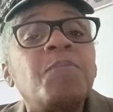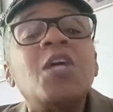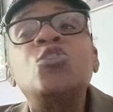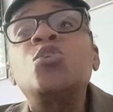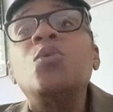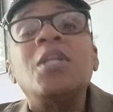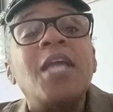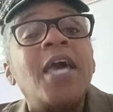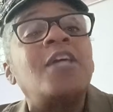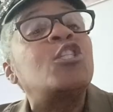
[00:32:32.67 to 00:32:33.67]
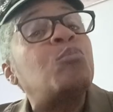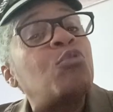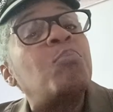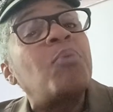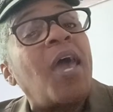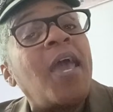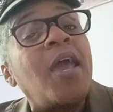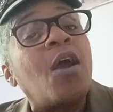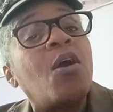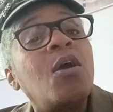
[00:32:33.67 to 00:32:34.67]
So let us
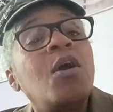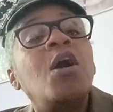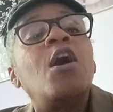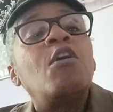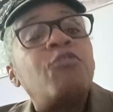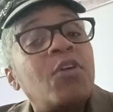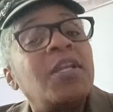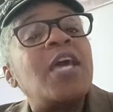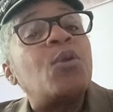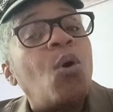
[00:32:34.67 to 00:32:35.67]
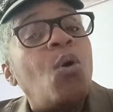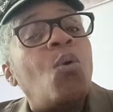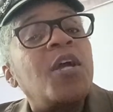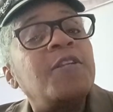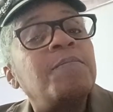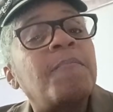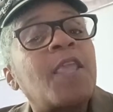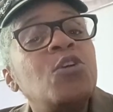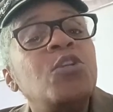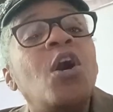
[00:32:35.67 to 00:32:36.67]
prepare for later on,
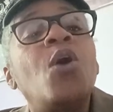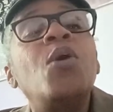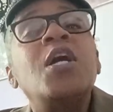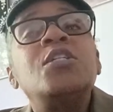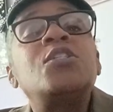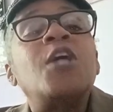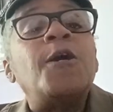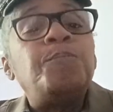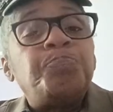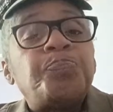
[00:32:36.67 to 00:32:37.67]
you know. So